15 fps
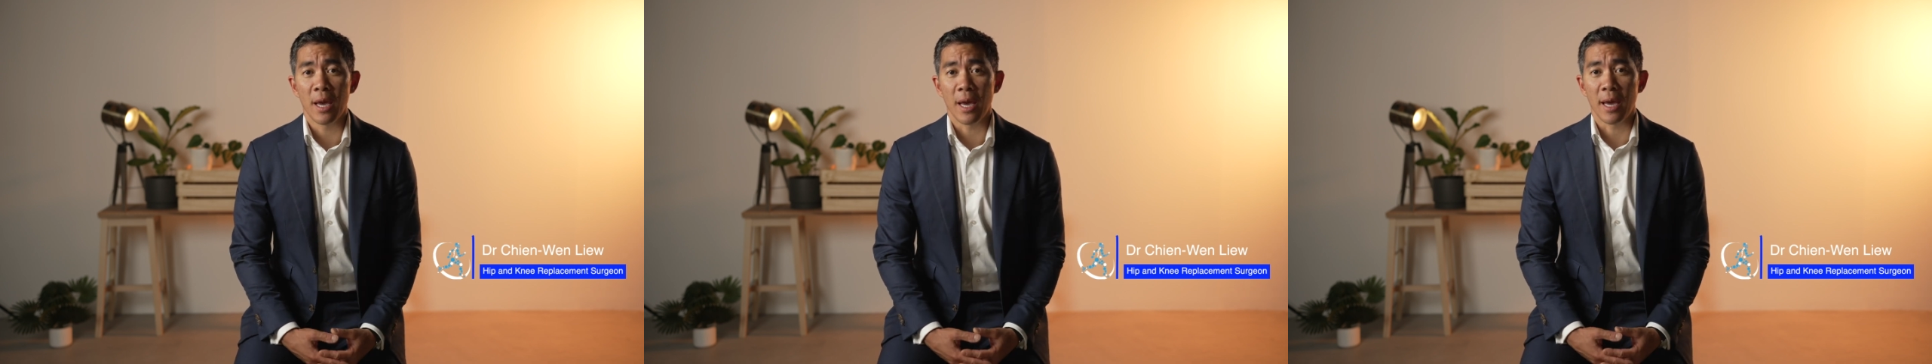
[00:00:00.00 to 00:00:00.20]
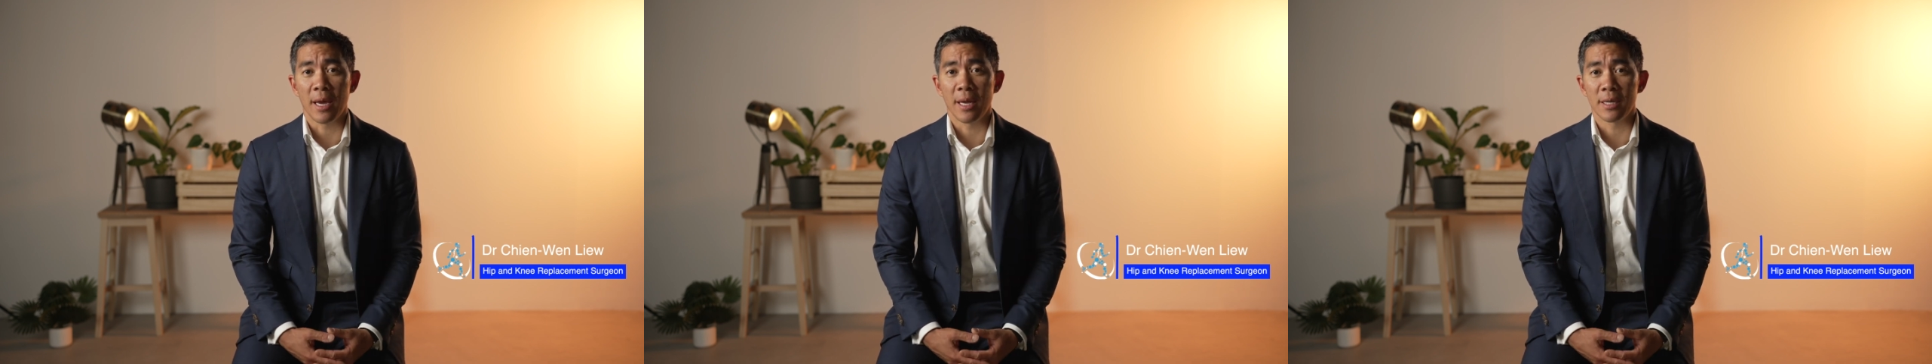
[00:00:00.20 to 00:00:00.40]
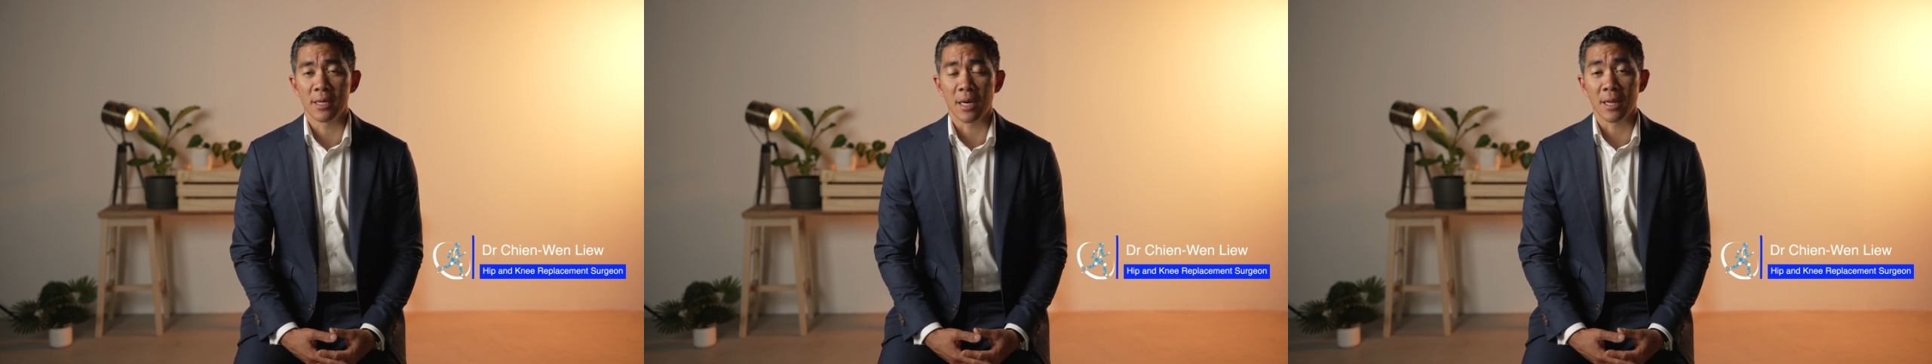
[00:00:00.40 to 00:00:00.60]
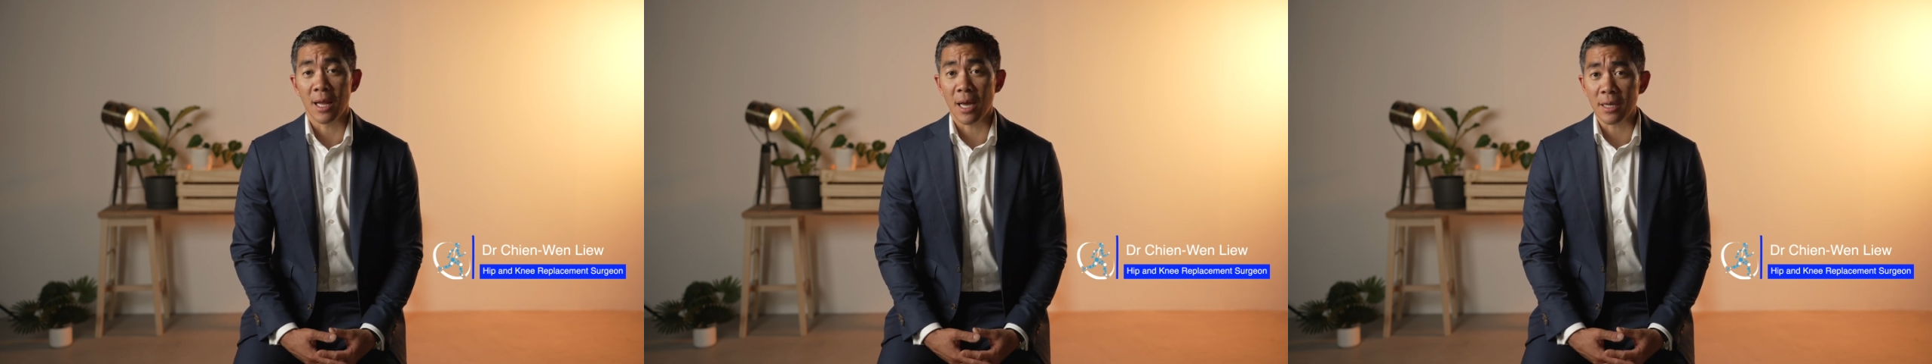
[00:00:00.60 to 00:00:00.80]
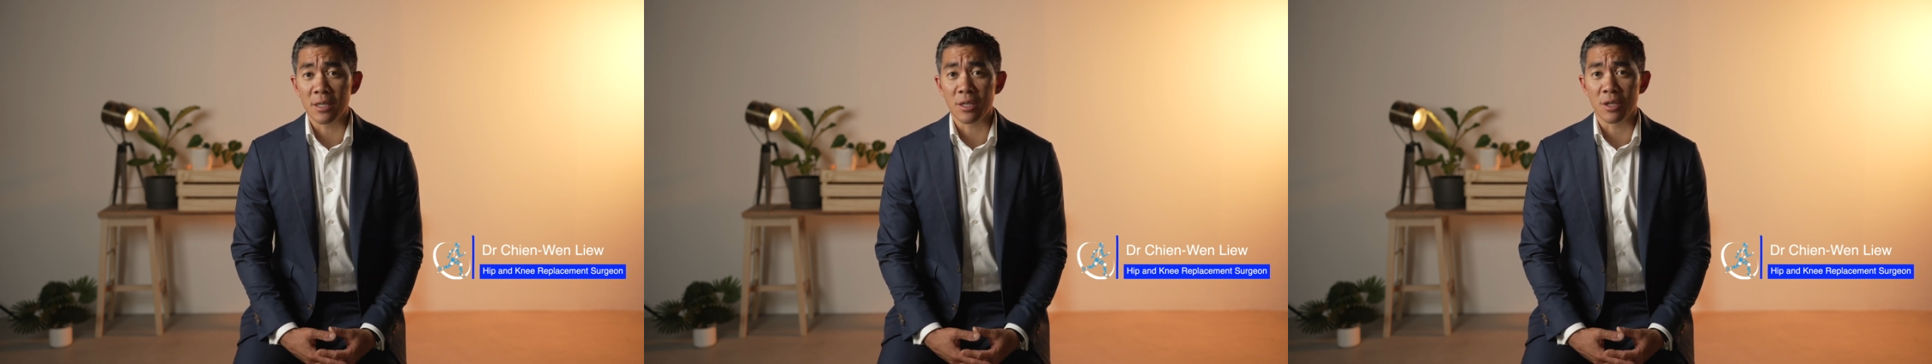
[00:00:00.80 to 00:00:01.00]
and I'd
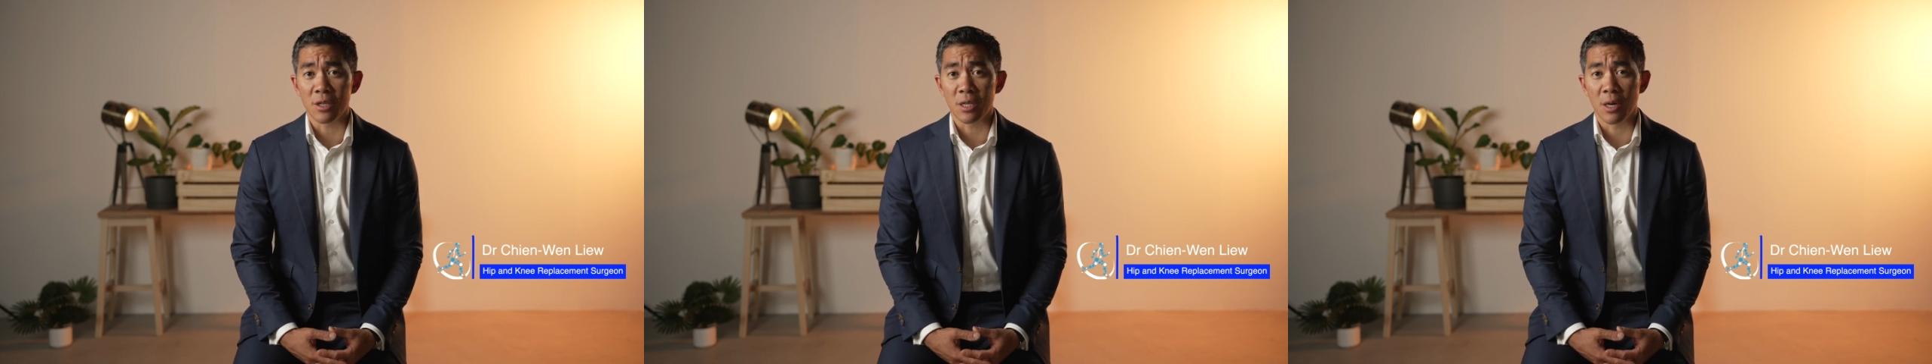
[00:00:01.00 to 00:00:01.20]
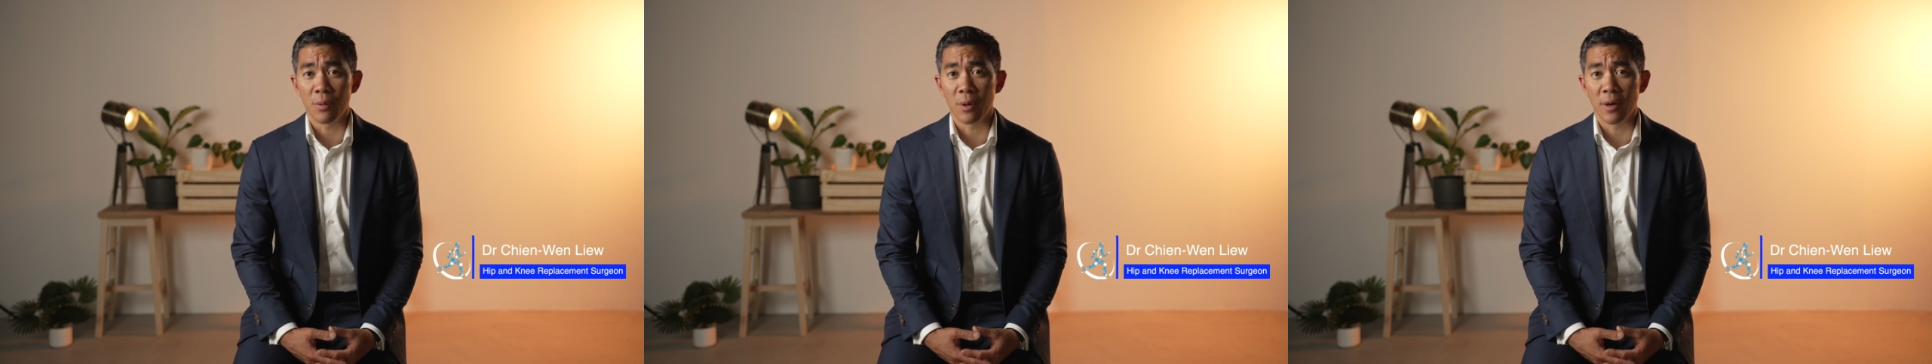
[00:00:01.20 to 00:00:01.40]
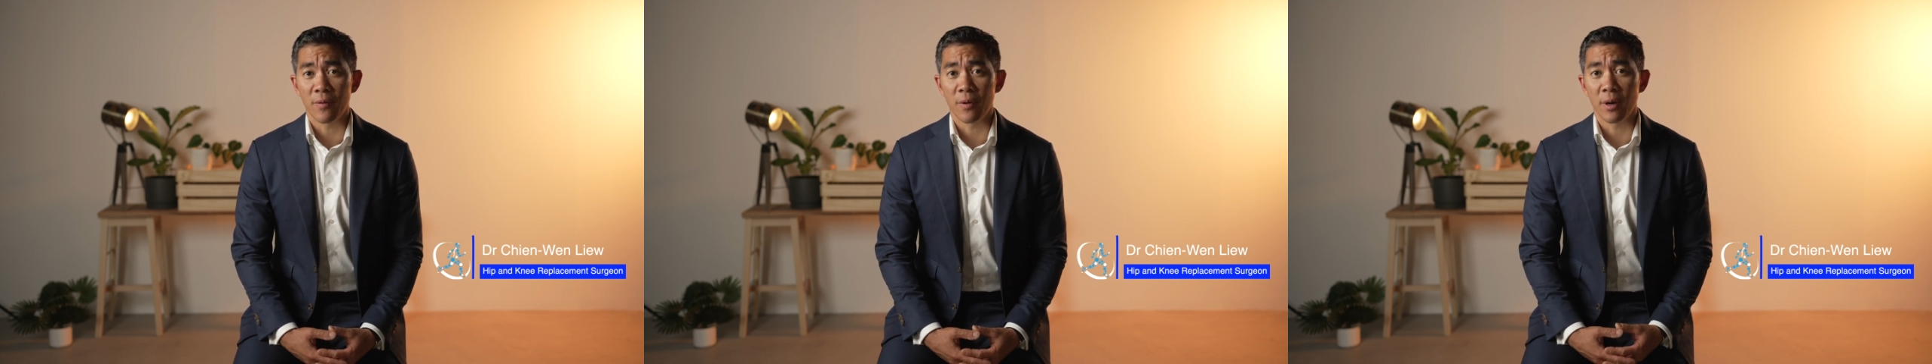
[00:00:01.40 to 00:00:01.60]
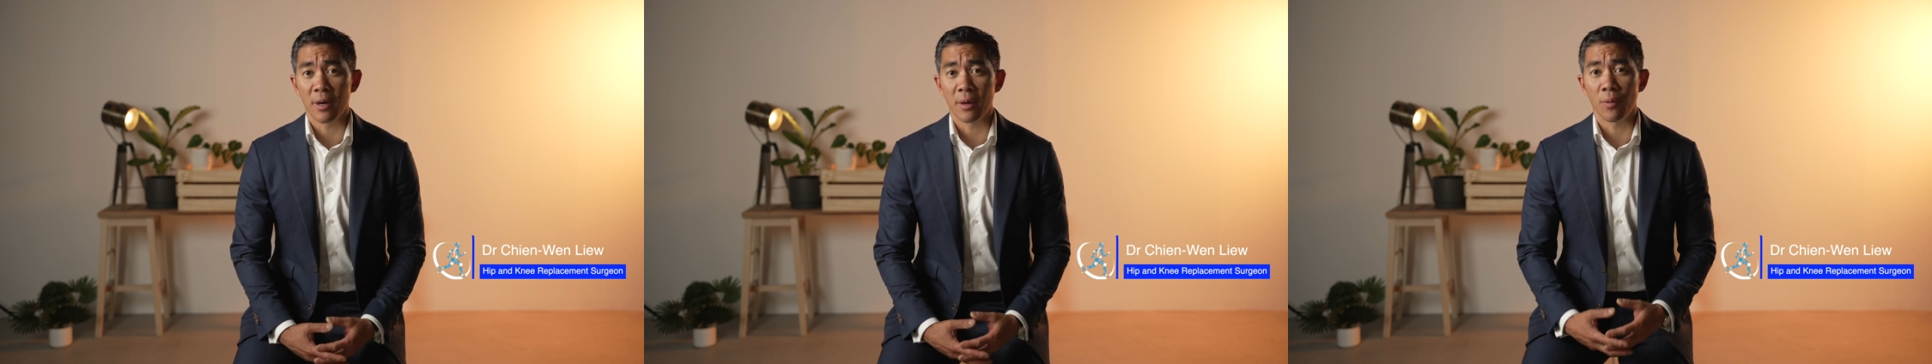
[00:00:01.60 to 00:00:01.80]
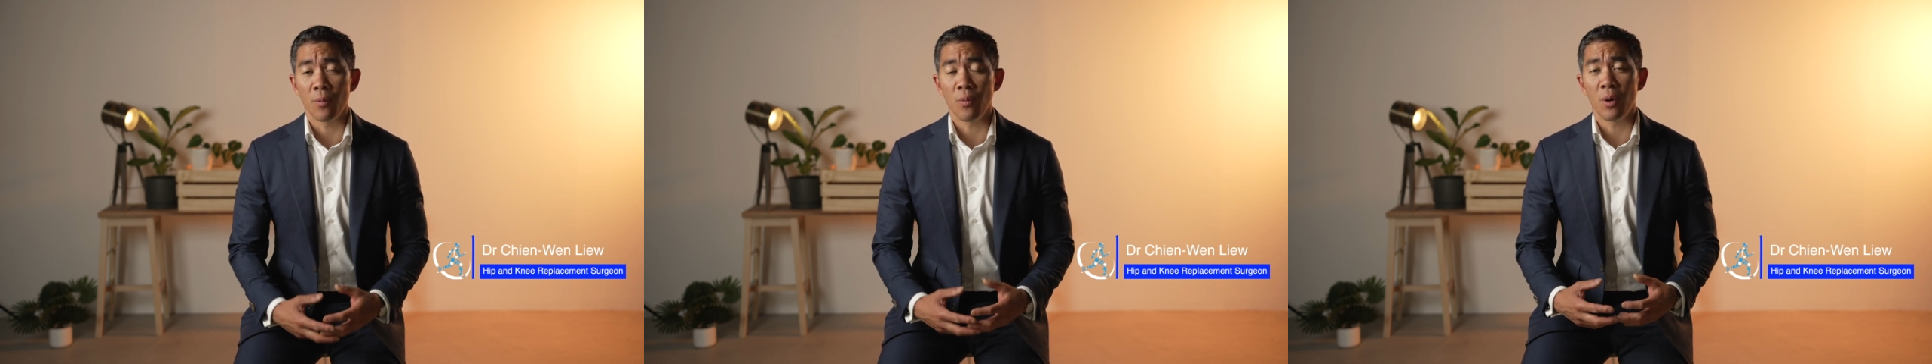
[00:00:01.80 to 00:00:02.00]
like to just go
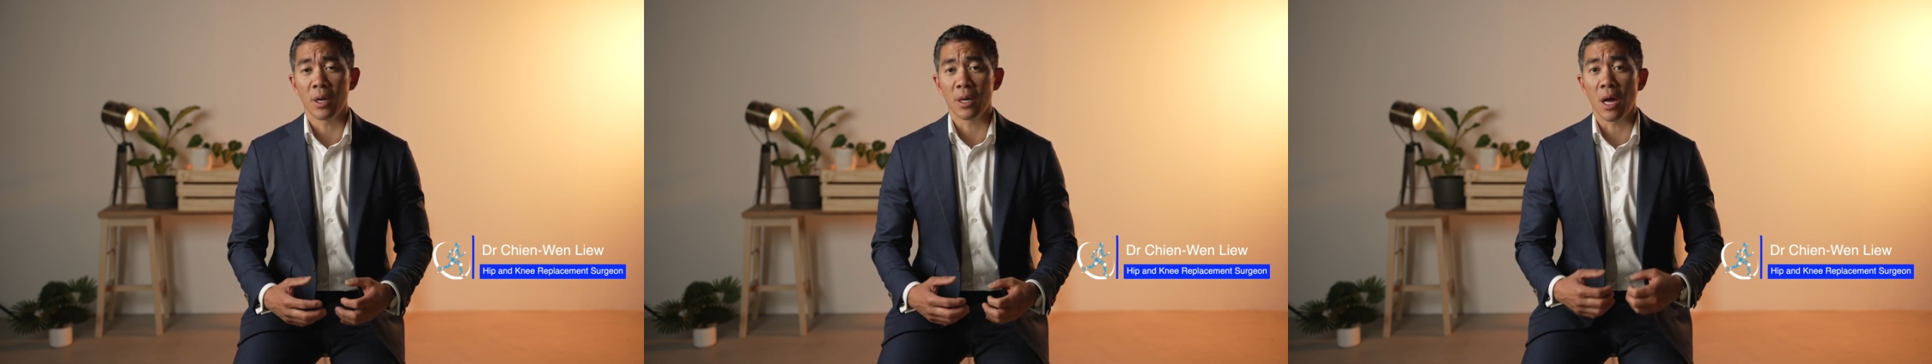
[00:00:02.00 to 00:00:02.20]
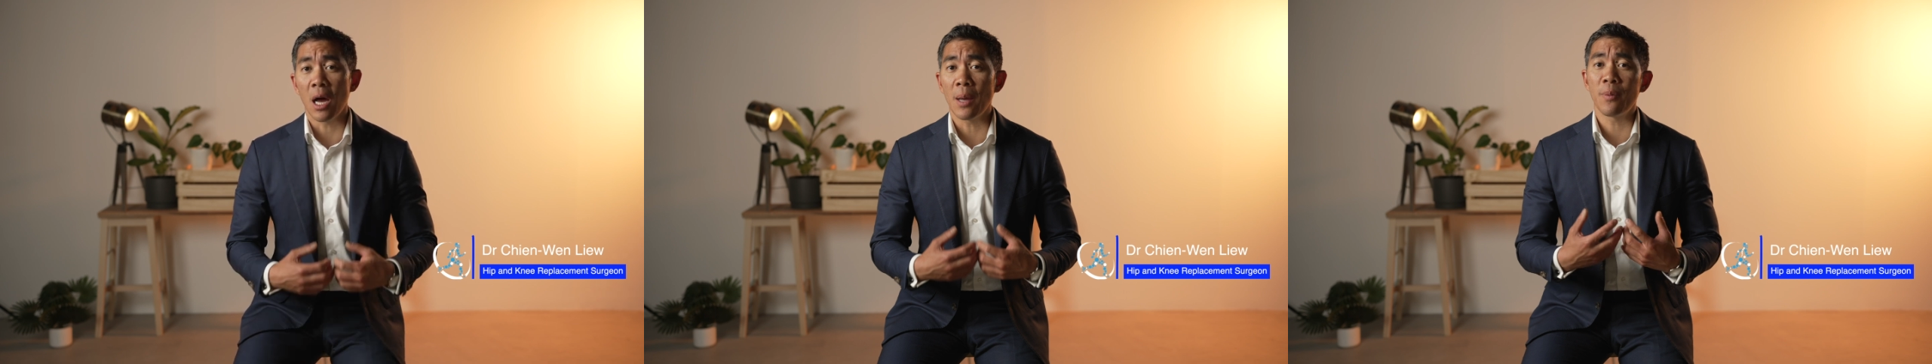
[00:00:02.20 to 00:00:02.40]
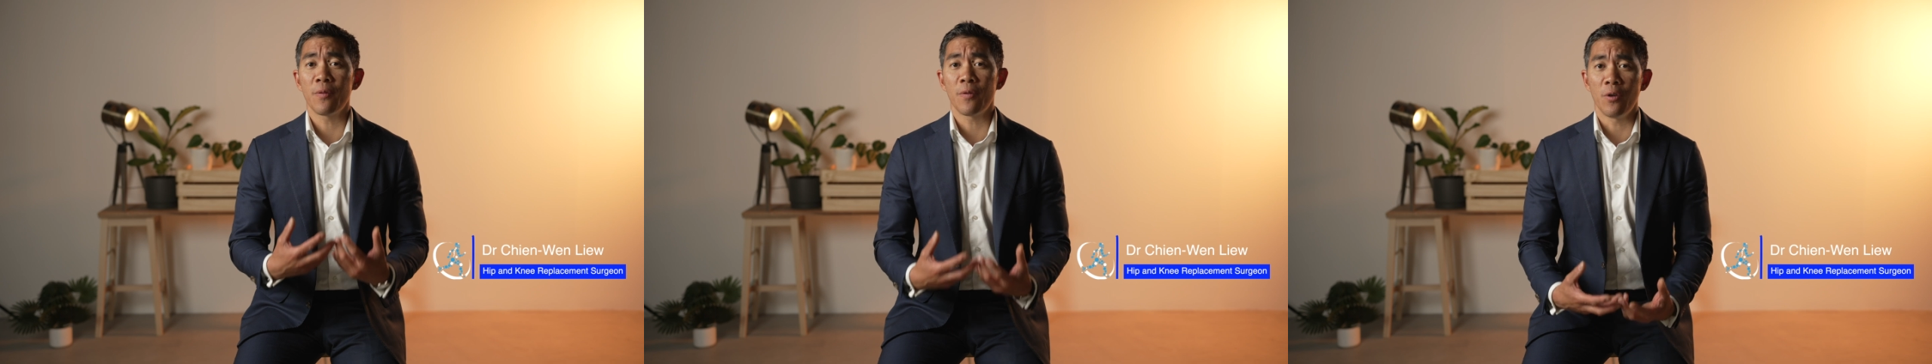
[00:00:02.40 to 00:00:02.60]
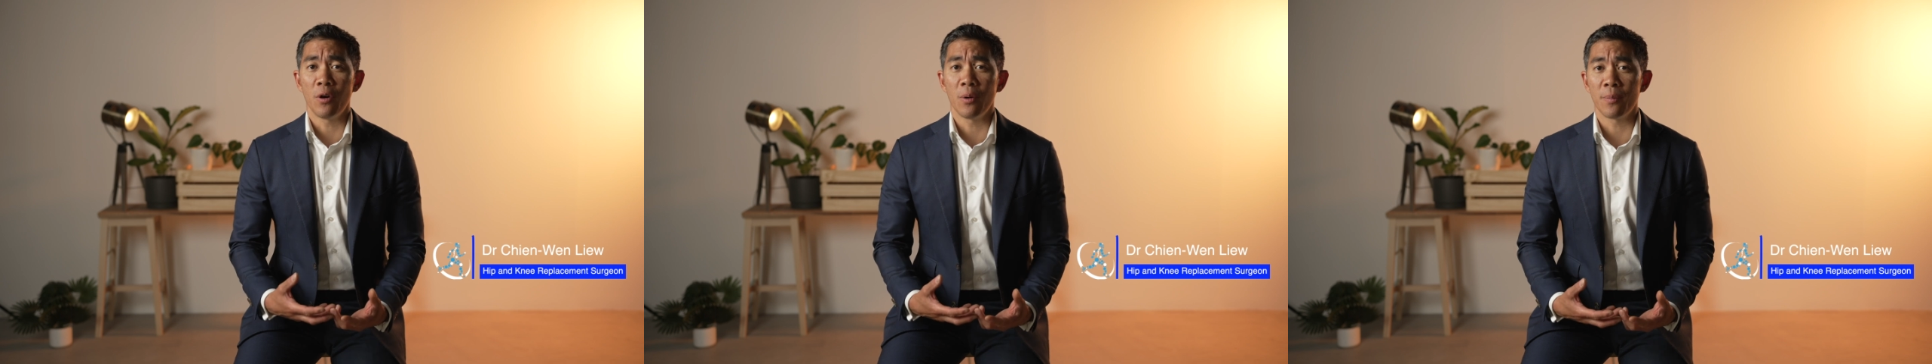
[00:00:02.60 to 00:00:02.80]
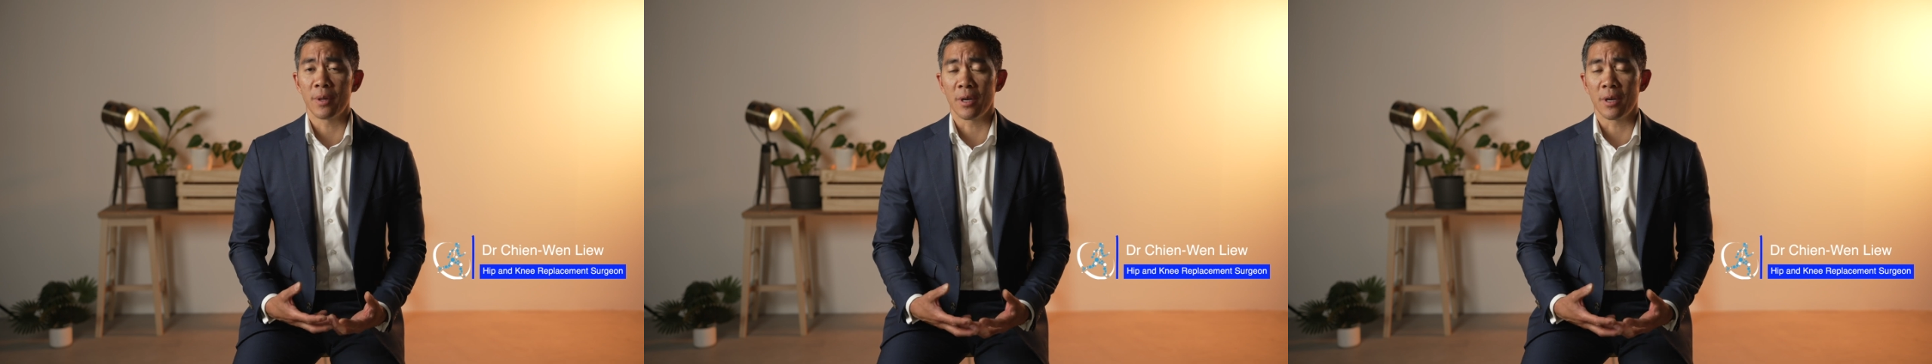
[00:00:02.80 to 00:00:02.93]
over what I perform,